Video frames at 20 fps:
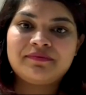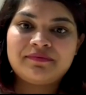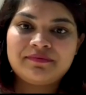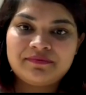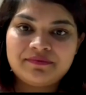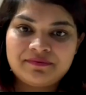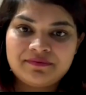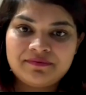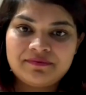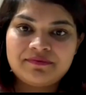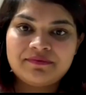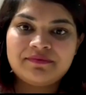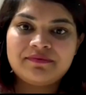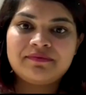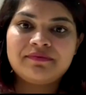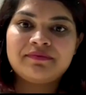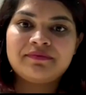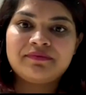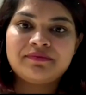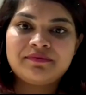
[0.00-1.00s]

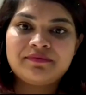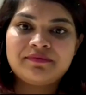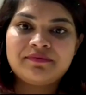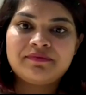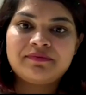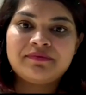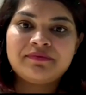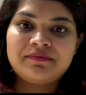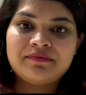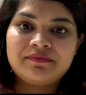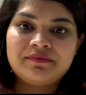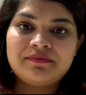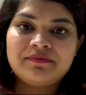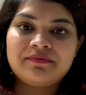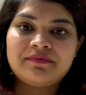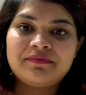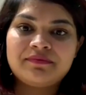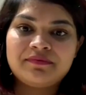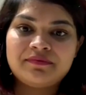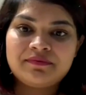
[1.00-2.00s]

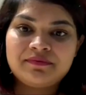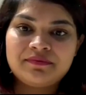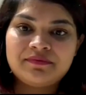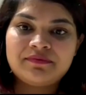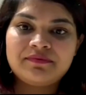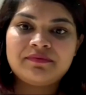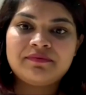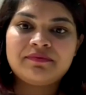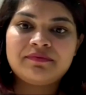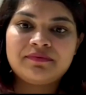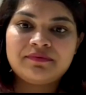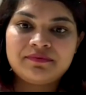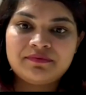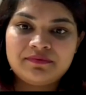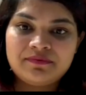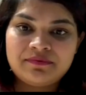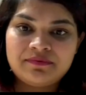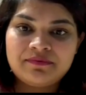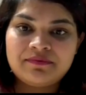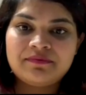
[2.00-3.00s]

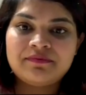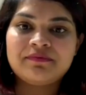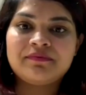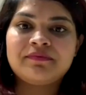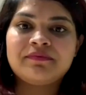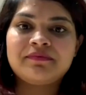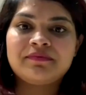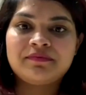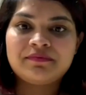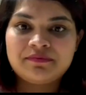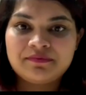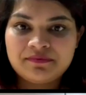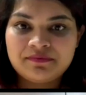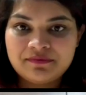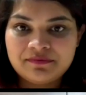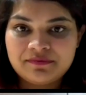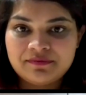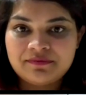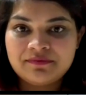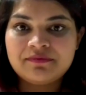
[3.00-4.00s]

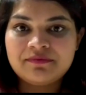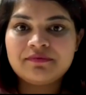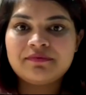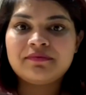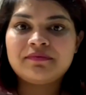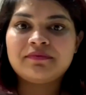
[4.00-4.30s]
No words are spoken by the person on screen.